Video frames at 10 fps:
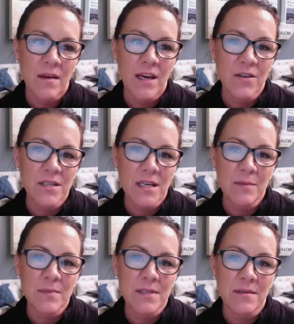care
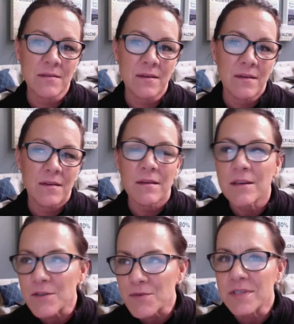teams and
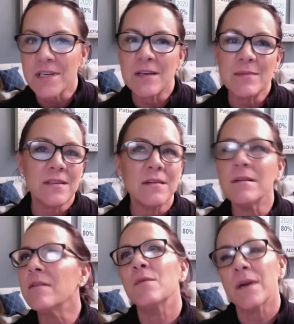industry teams and
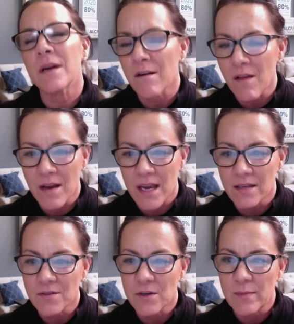everyone in our lung
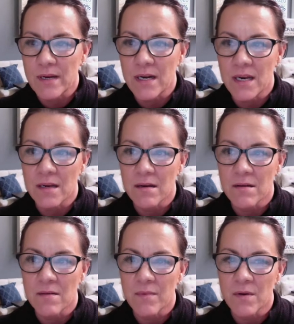cancer community
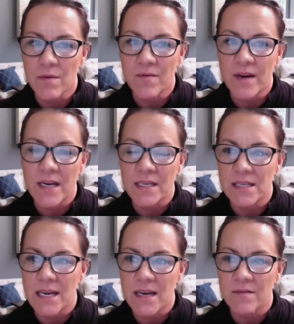who are fighting
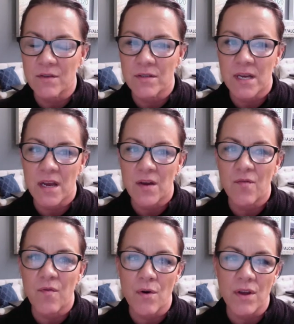day after day
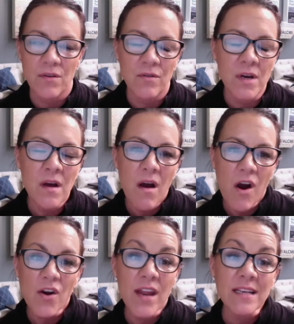for you.
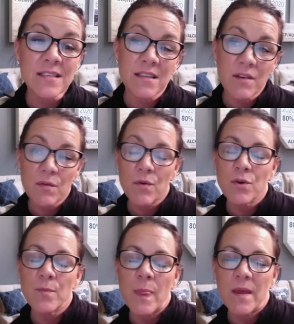Our next living
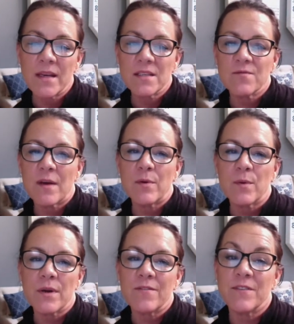room is
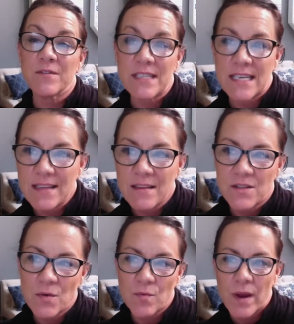February 15th.
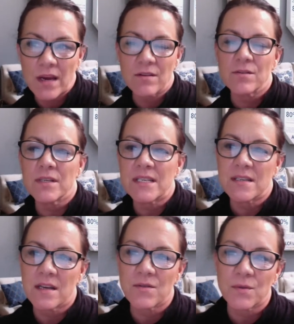It's our regularly
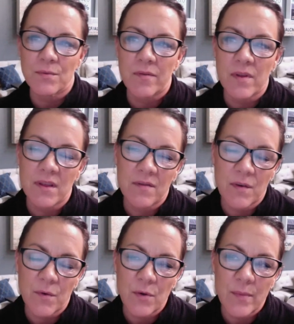scheduled
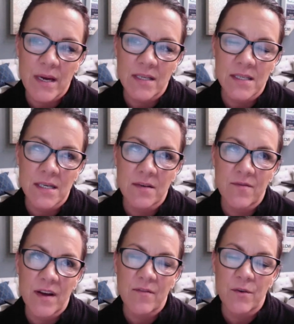living room at
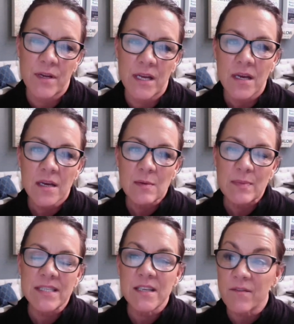5:30
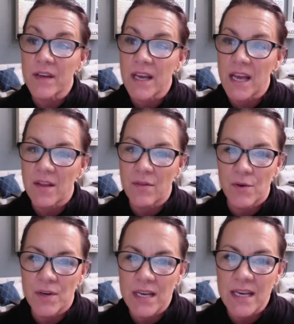Pacific,
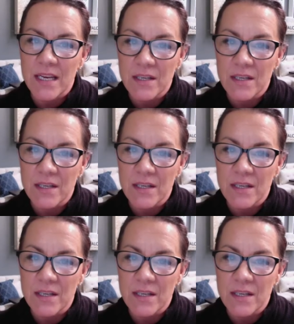8:30